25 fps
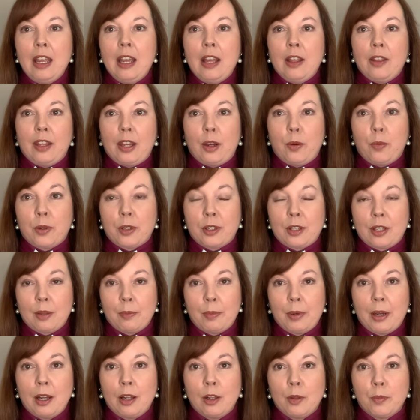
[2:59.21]
there was the
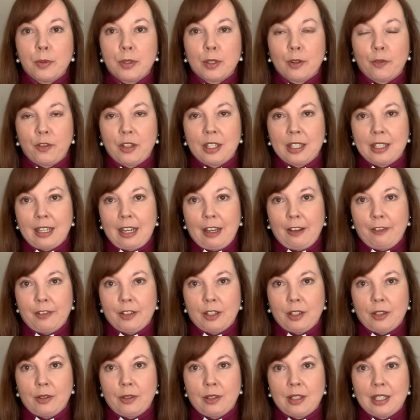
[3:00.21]
bulbs of the
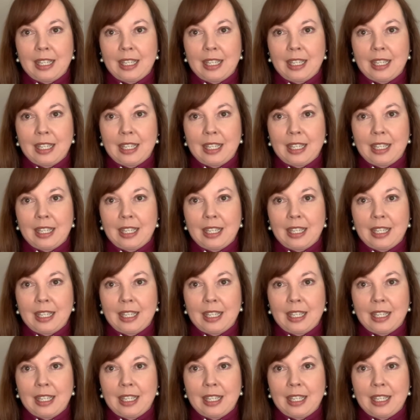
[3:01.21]
daffodils.